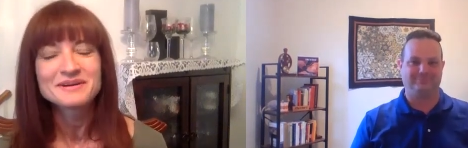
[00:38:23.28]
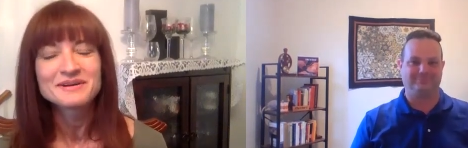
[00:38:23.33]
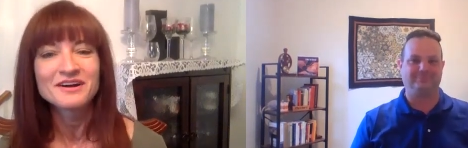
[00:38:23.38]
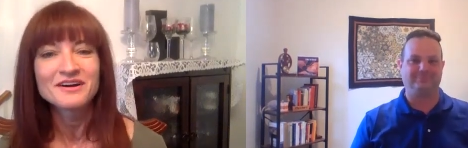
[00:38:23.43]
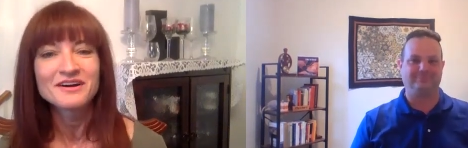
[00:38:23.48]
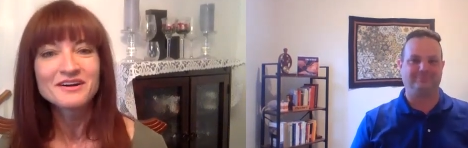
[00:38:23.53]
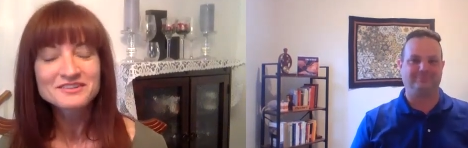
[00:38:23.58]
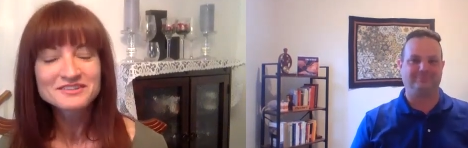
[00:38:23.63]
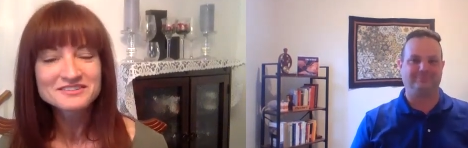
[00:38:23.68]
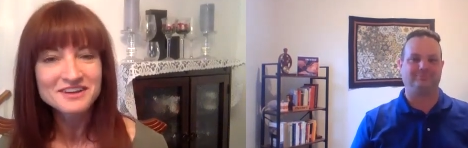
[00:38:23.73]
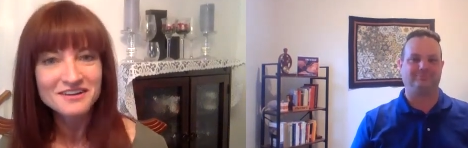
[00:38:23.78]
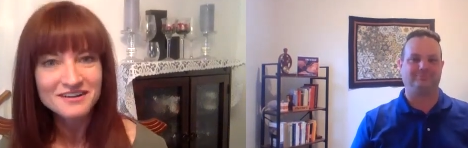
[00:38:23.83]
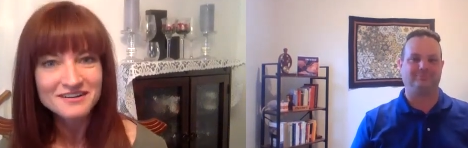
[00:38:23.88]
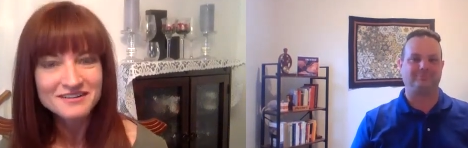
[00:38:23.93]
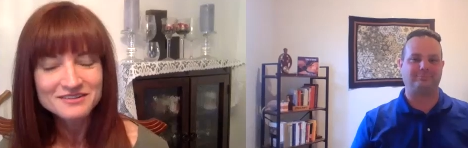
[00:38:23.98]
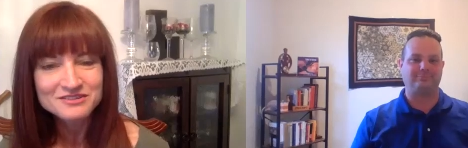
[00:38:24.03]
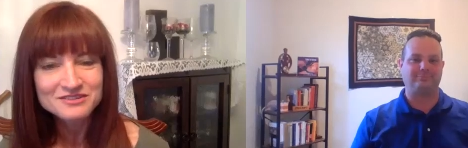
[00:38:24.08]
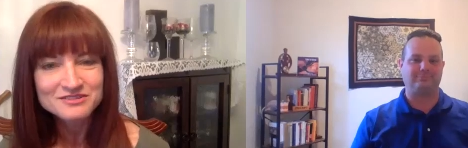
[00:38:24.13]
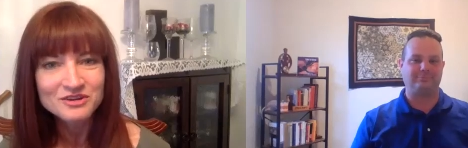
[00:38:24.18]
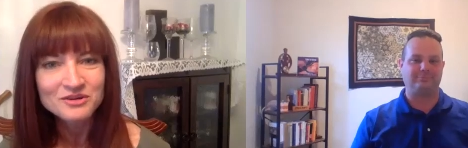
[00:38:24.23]
Speaker 1: but our
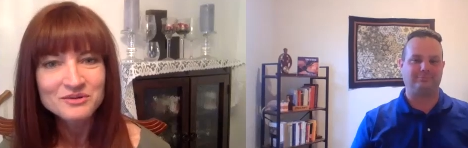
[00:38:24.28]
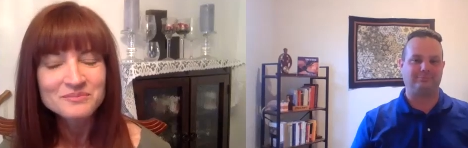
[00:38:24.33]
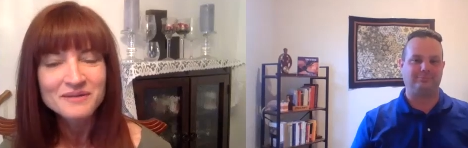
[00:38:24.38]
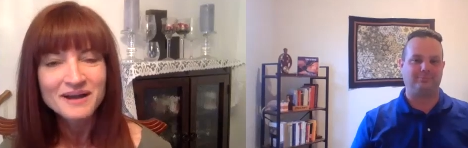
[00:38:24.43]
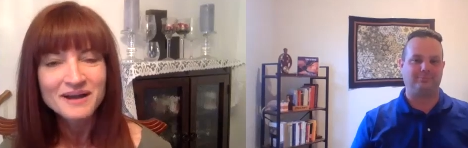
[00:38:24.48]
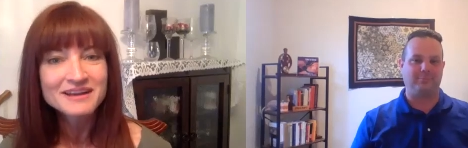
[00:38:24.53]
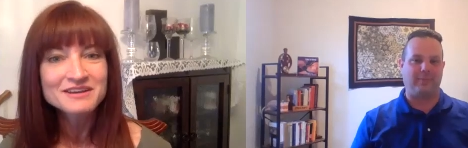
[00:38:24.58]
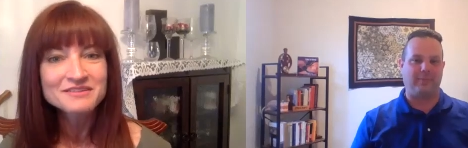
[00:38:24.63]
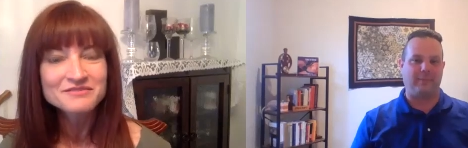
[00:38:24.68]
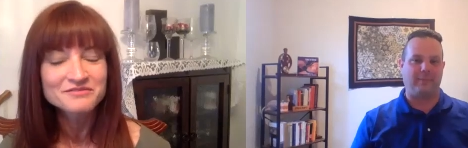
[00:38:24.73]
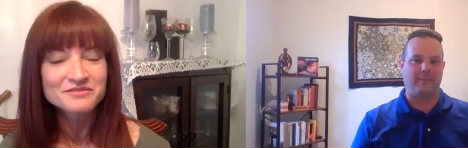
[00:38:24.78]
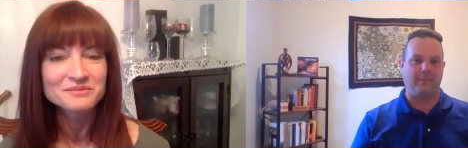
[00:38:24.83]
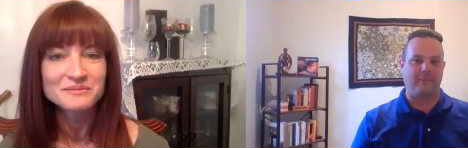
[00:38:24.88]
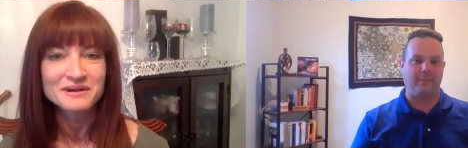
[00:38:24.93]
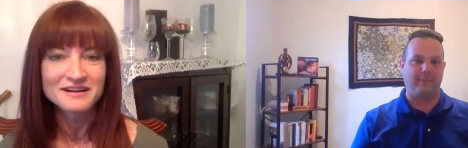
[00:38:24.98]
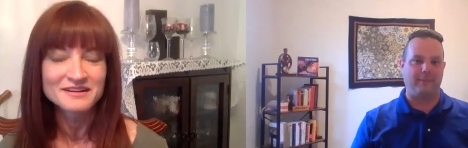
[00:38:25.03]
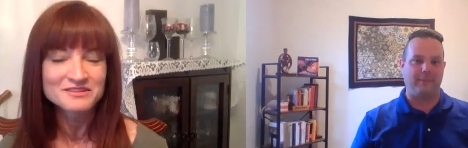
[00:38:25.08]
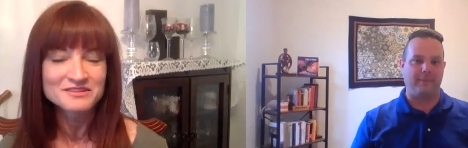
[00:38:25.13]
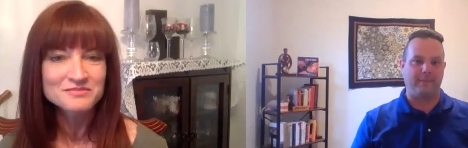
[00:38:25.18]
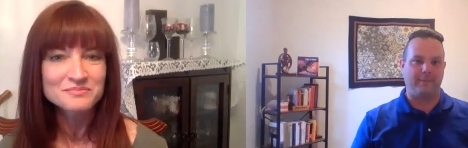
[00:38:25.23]
dogs don't mind it from
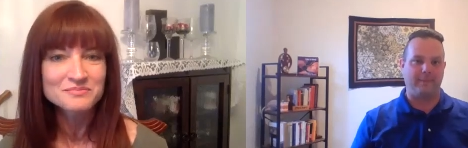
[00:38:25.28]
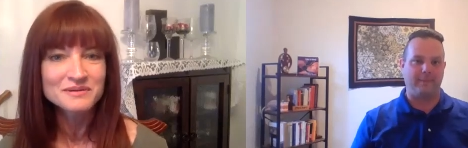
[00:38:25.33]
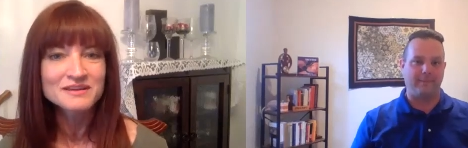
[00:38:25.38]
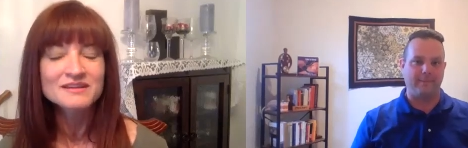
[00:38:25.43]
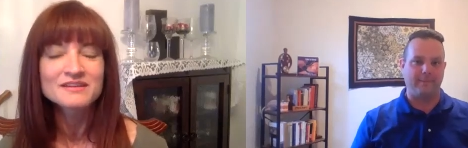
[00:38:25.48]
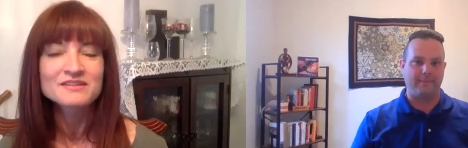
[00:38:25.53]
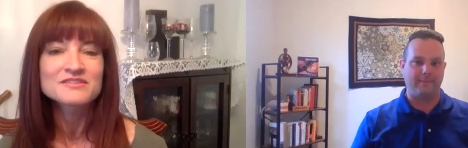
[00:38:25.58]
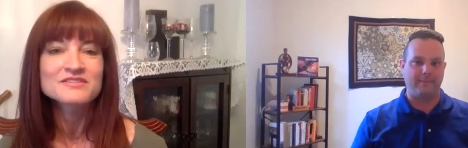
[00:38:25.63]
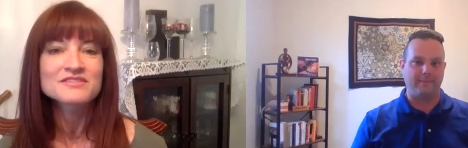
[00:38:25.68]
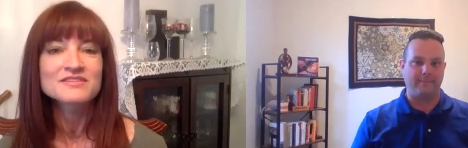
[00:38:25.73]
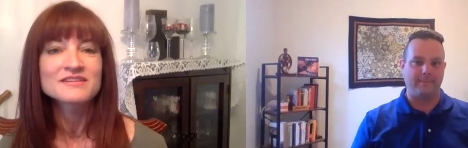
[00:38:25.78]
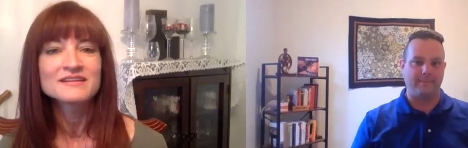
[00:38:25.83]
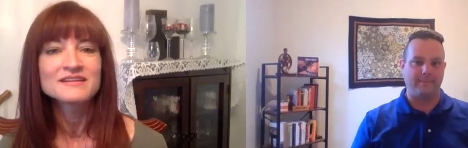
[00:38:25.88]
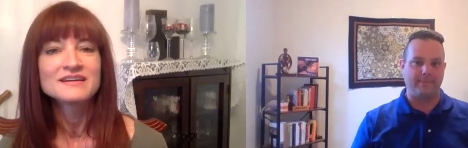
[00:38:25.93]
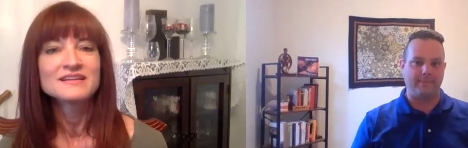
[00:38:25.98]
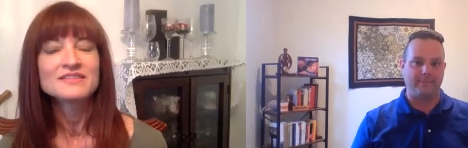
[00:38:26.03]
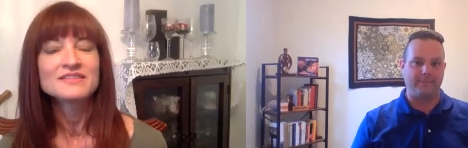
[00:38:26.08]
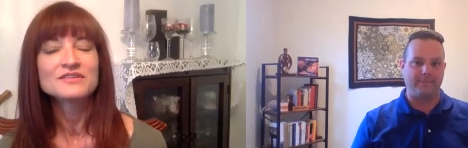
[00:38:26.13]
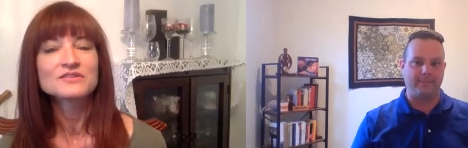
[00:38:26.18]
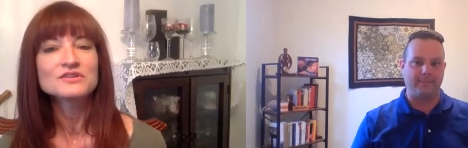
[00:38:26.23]
us because
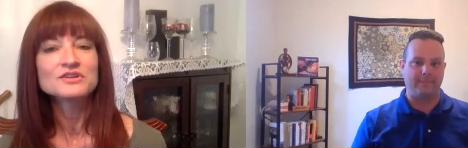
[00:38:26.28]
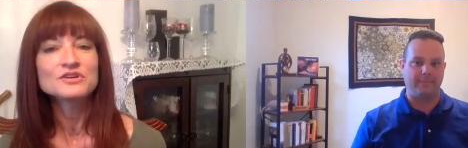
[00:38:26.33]
they're